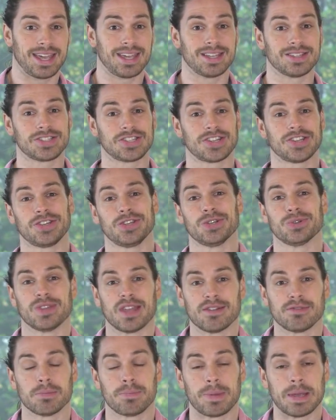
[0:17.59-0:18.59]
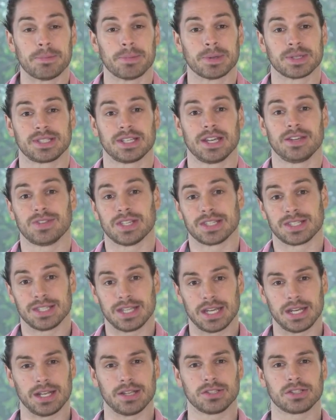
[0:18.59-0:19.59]
end so that you'll never be perceived as
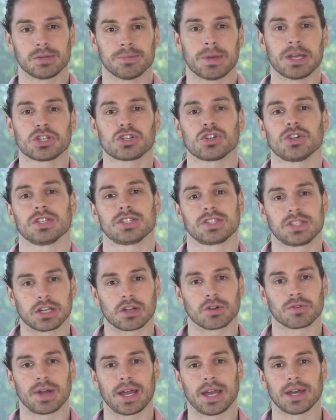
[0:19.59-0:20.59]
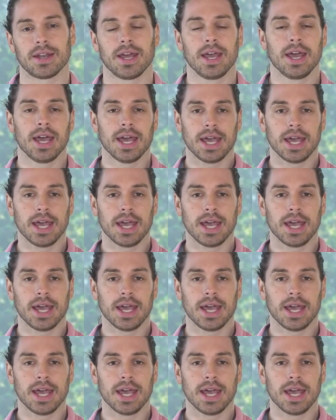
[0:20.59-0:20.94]
needy. So make sure you stick around.